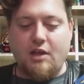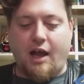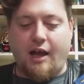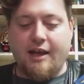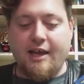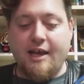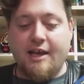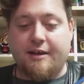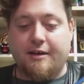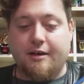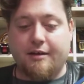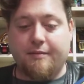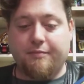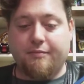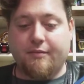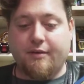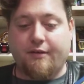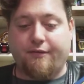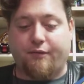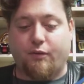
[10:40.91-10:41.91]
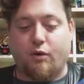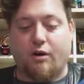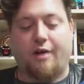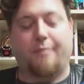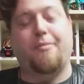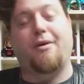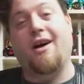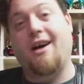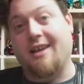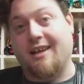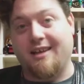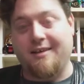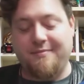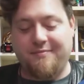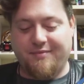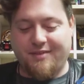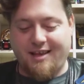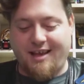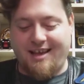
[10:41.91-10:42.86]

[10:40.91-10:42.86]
again, for a putty,